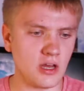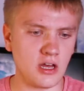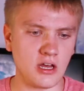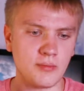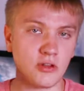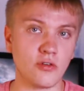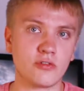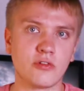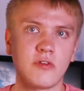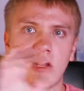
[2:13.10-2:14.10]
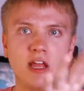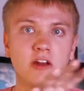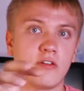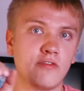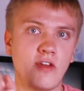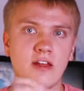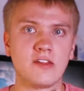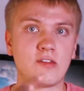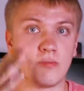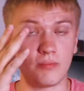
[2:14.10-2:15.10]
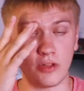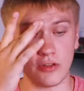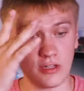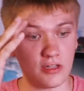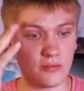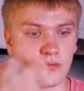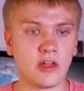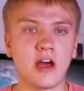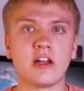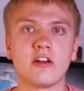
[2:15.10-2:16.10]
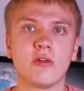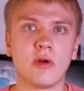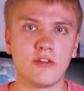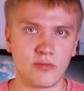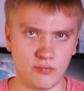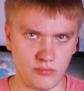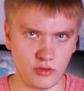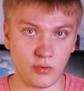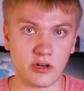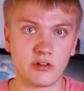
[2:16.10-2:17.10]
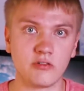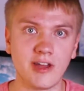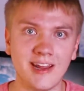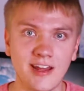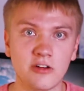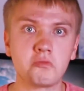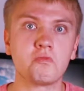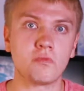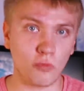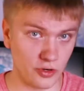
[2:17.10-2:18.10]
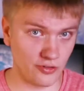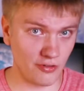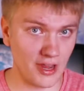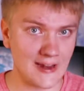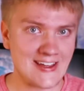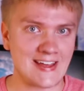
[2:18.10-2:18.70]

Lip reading: and goes through a radiator, and fans blow the hot air away from the water in the radiator. Works great.